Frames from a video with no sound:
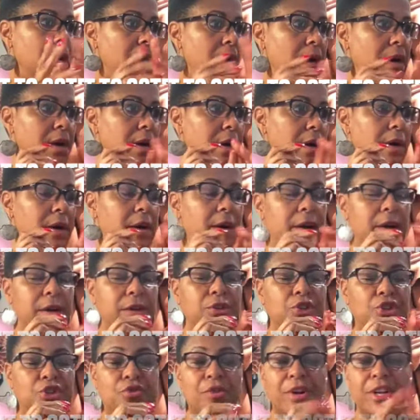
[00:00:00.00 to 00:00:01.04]
uh,
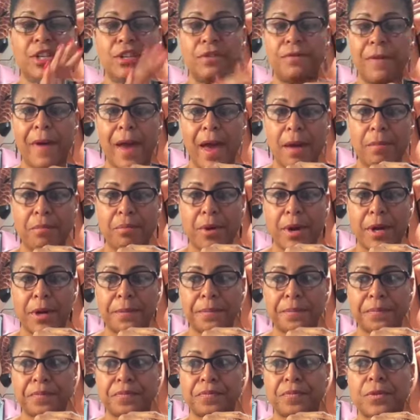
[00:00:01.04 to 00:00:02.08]
stretch fabric
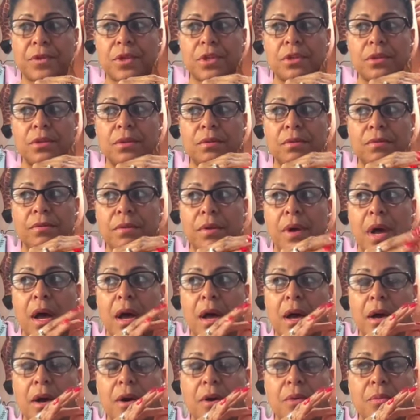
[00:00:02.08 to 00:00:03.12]

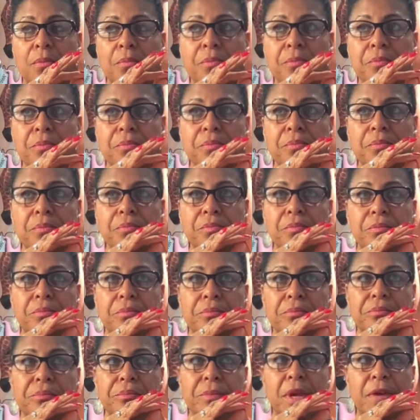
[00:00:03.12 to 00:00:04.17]
um,
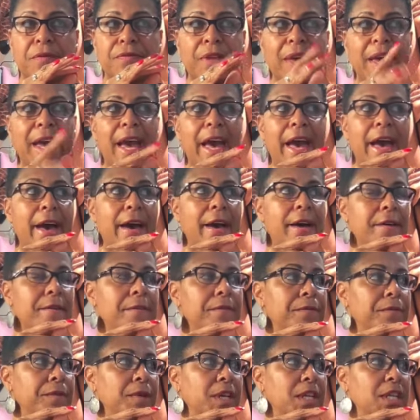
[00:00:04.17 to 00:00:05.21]
if they
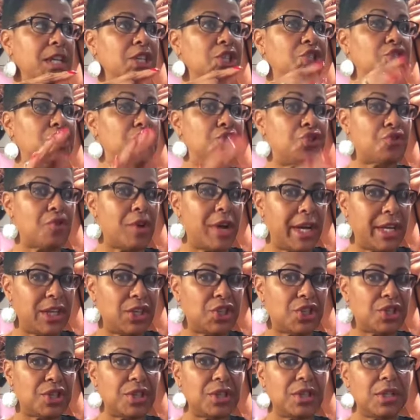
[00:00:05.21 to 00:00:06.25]
have any
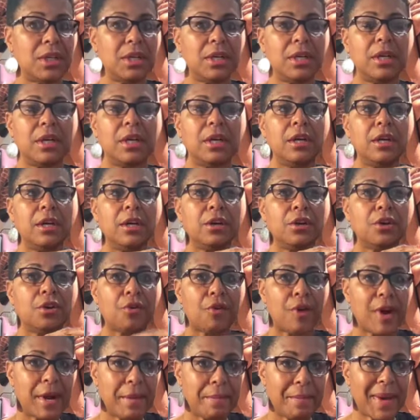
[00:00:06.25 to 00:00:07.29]
stretch
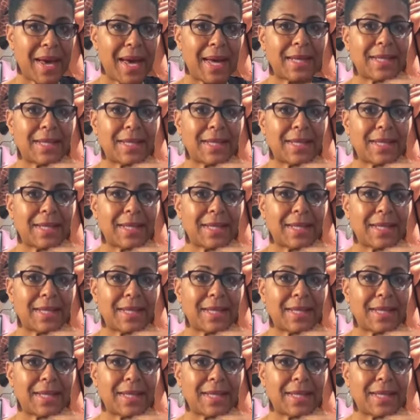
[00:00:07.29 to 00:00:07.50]
crepe back